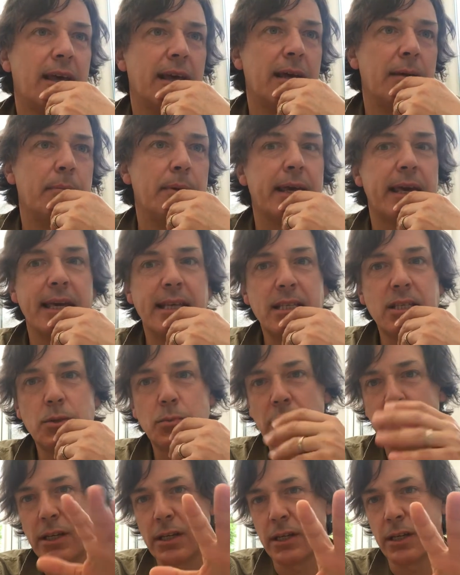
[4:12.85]
It begins
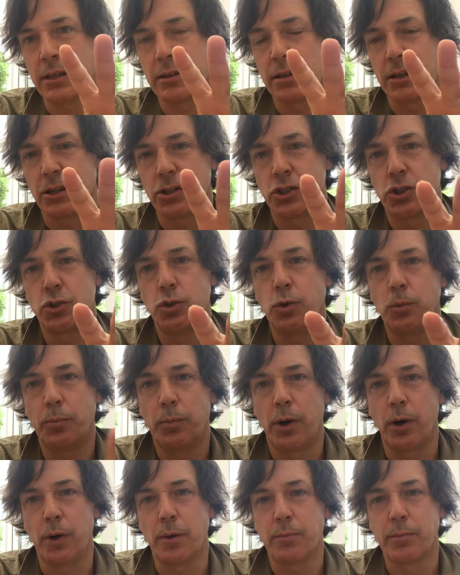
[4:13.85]
with a short
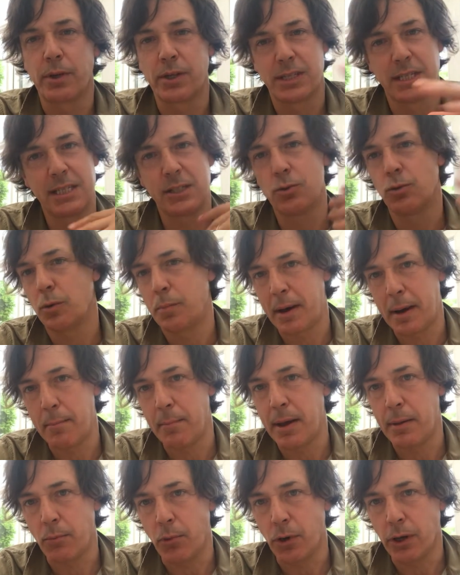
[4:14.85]
poem, because this is all about
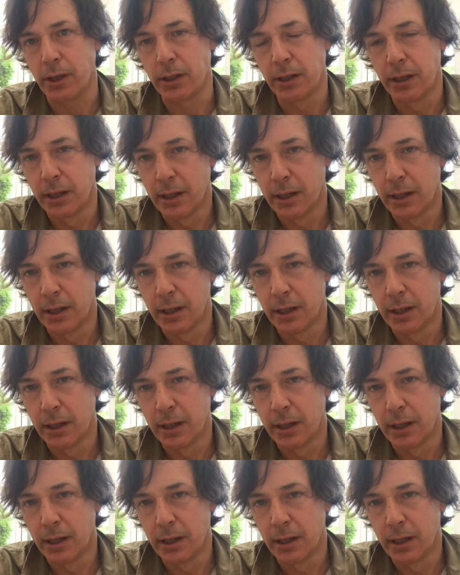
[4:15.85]
memory.